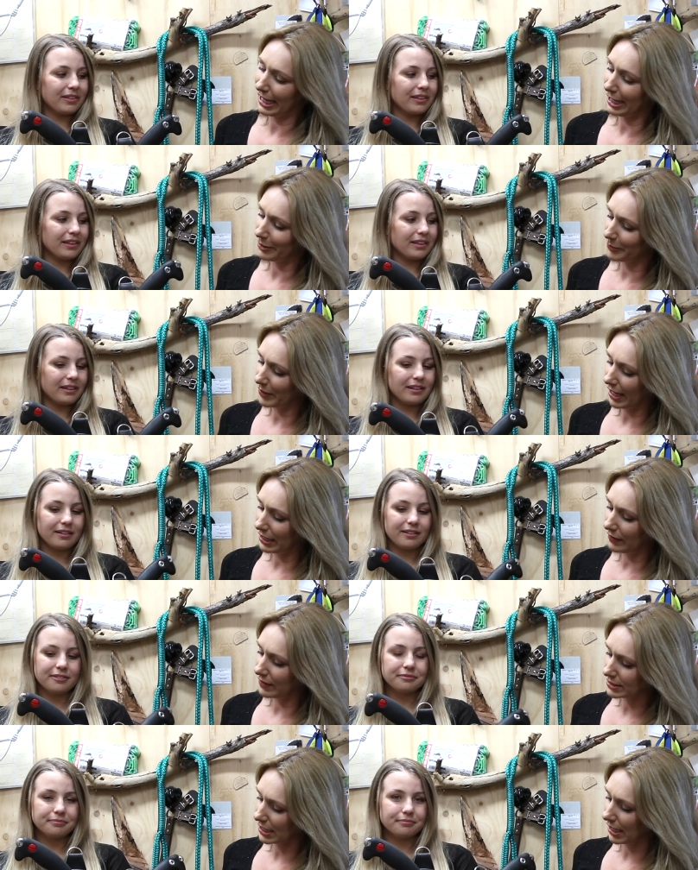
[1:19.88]
Speaker 1: and
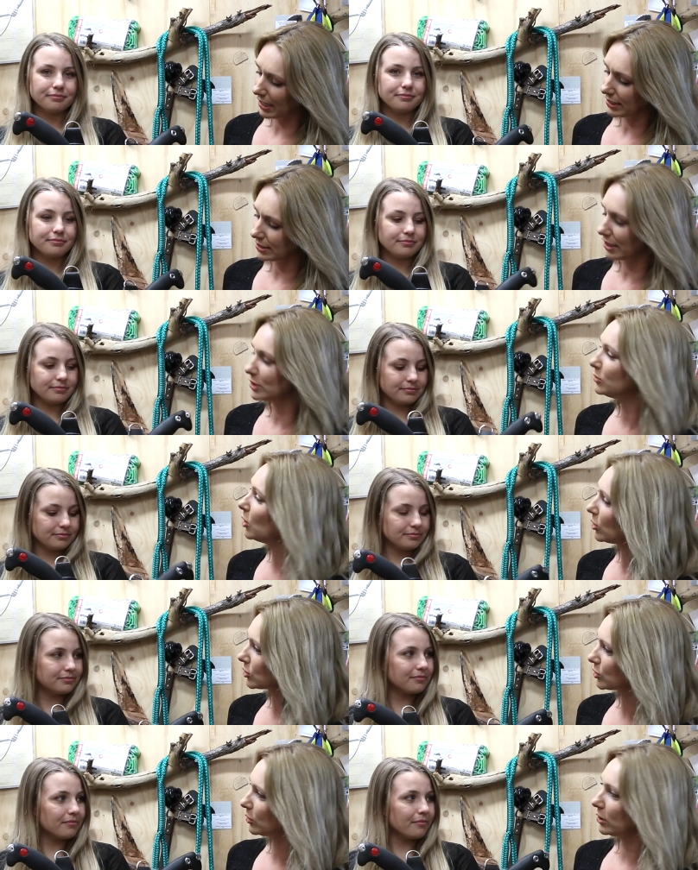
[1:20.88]
in this case I'm
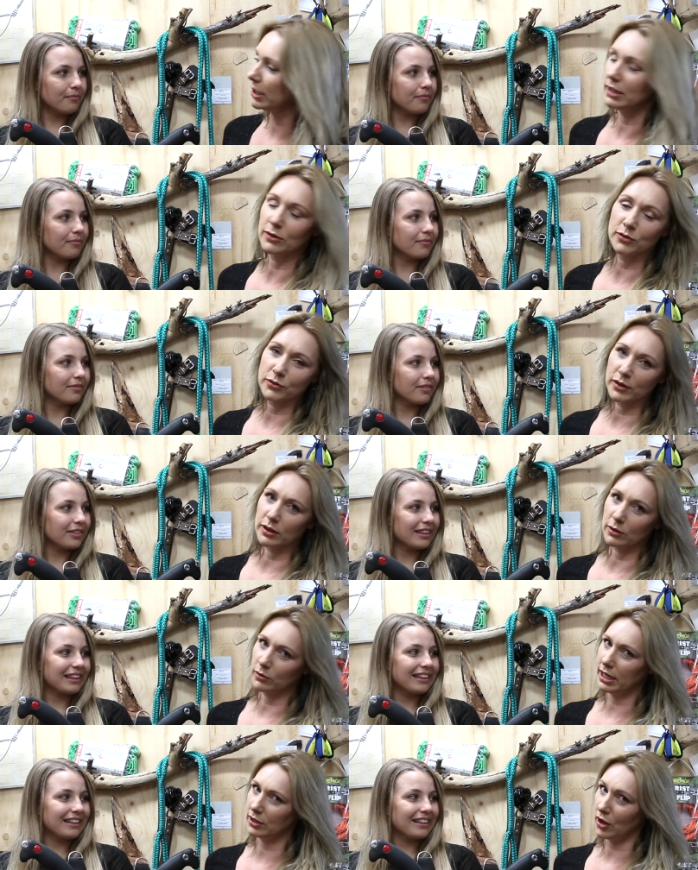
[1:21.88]
not sure if
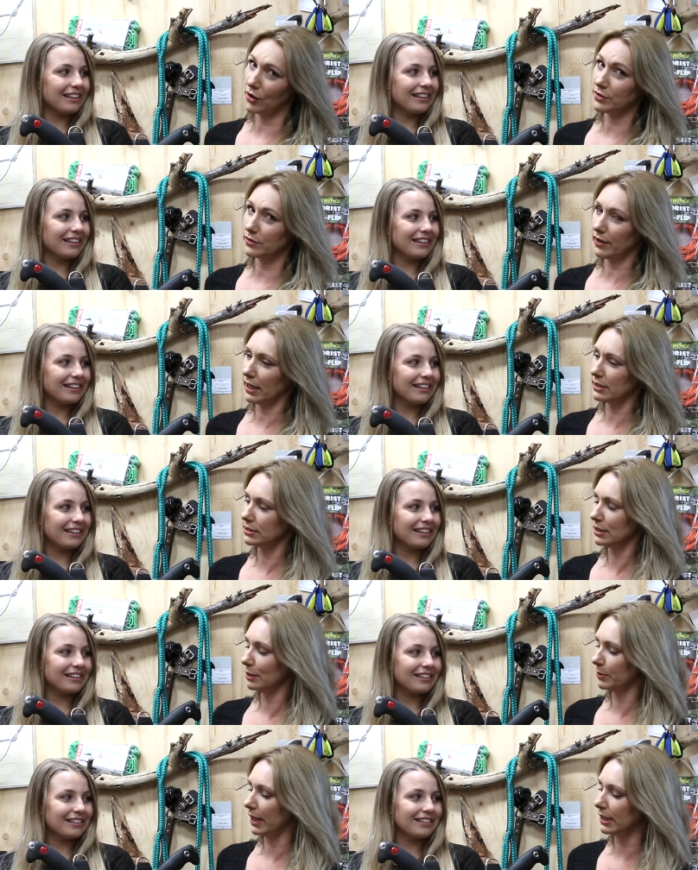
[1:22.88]
the red goes
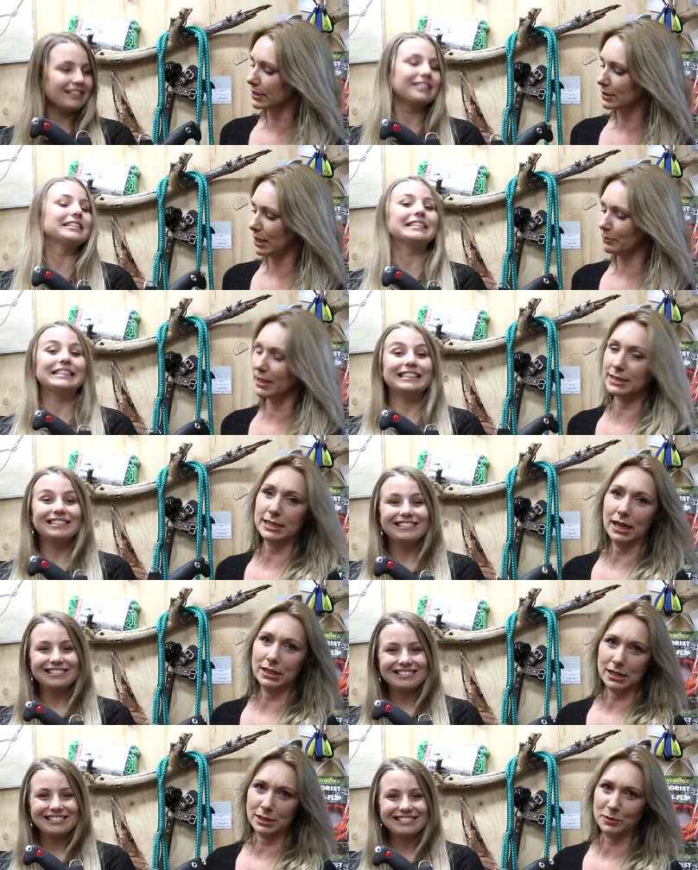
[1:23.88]
faster, but let's
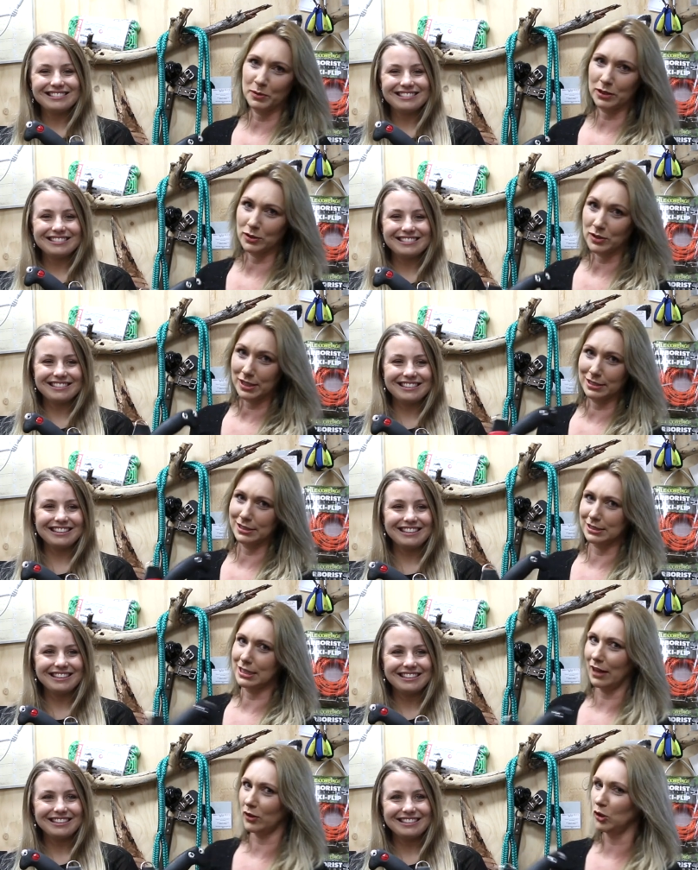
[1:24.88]
say it does, because this
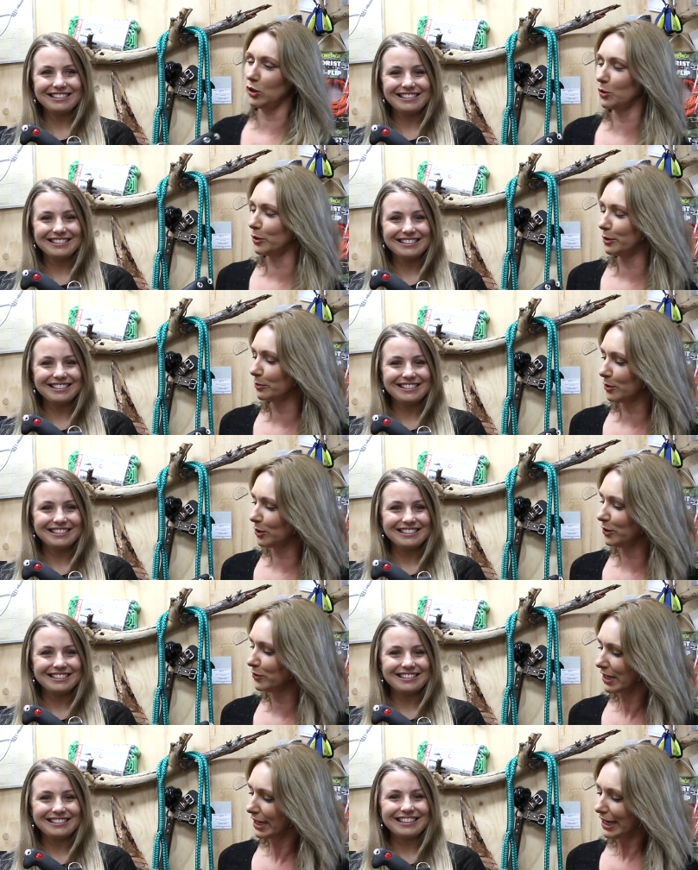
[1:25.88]
is now the new and
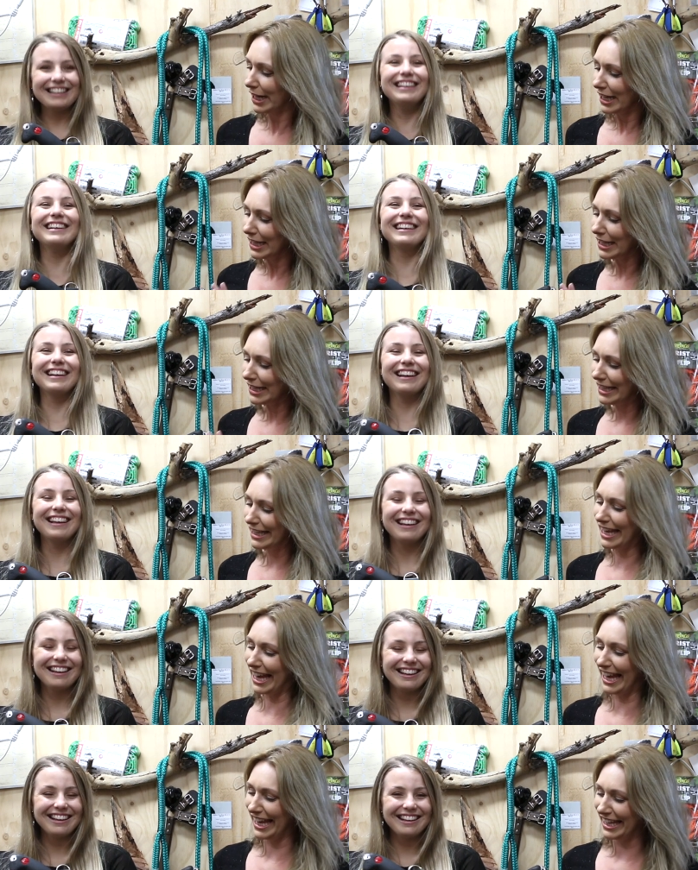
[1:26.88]
improved.
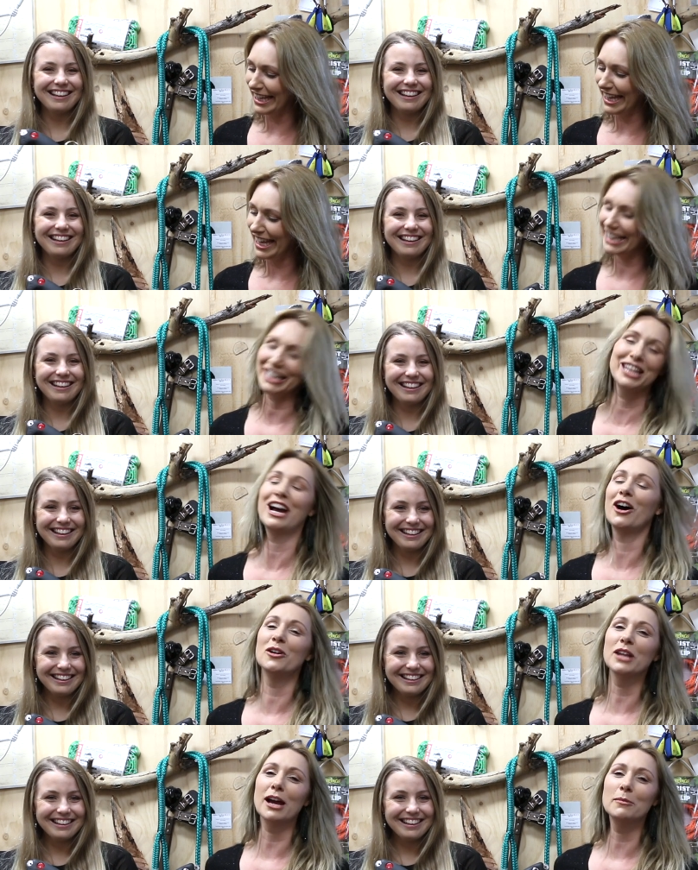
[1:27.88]
Yet the
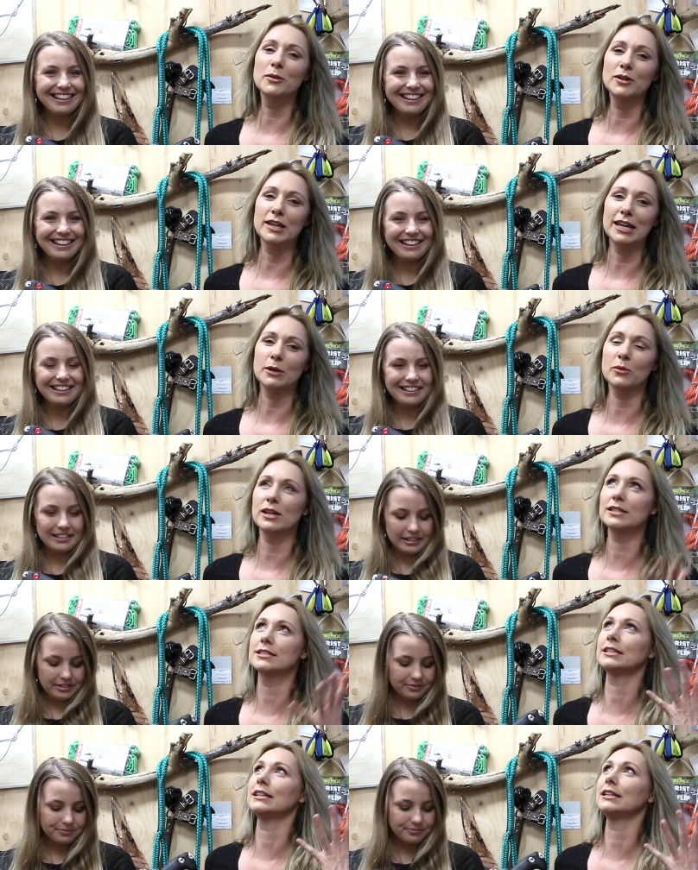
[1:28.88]
old Ibuki we
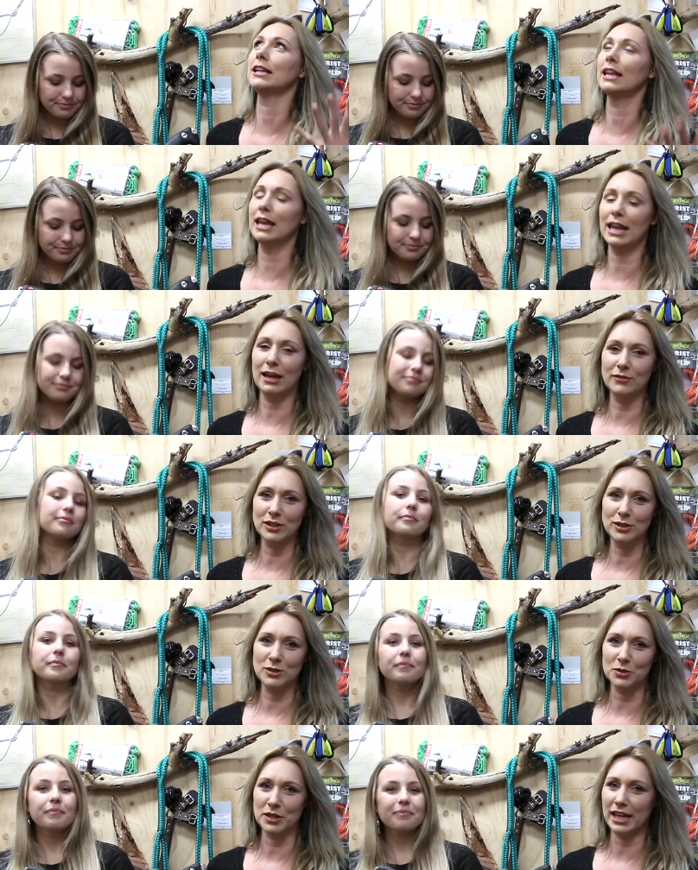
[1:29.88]
still love and
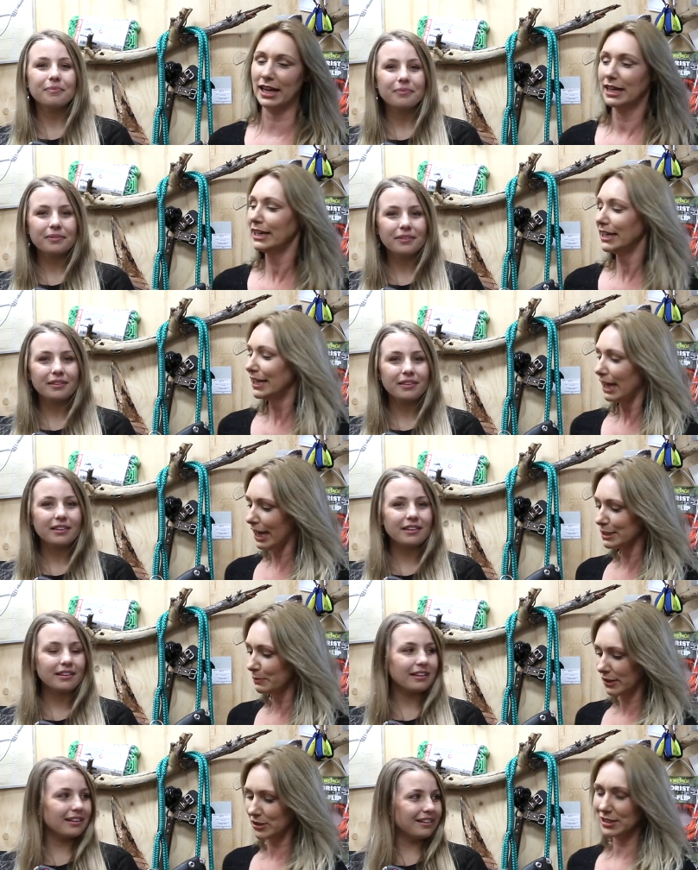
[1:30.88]
adore. Now,
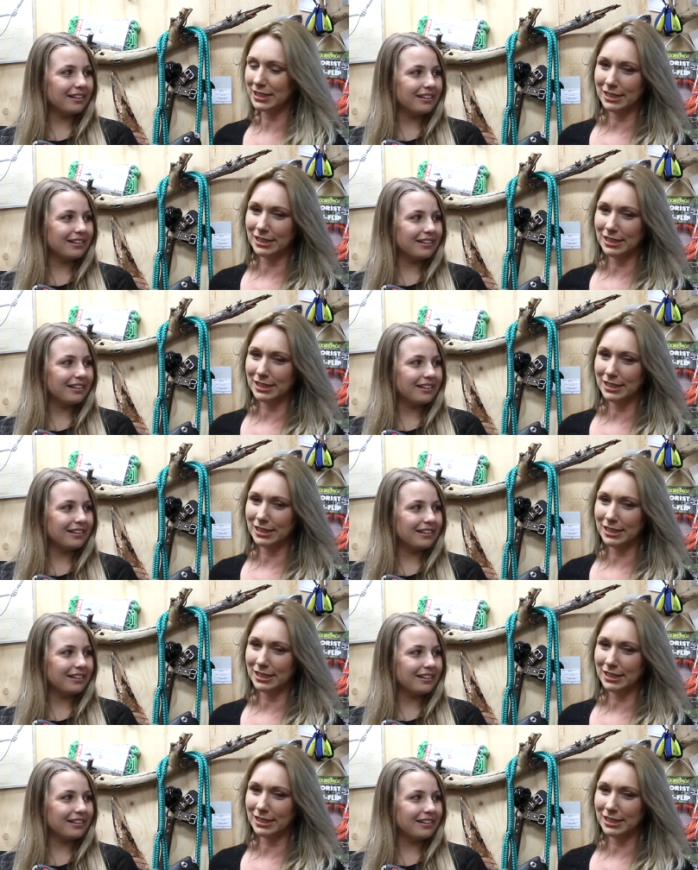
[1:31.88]
as much as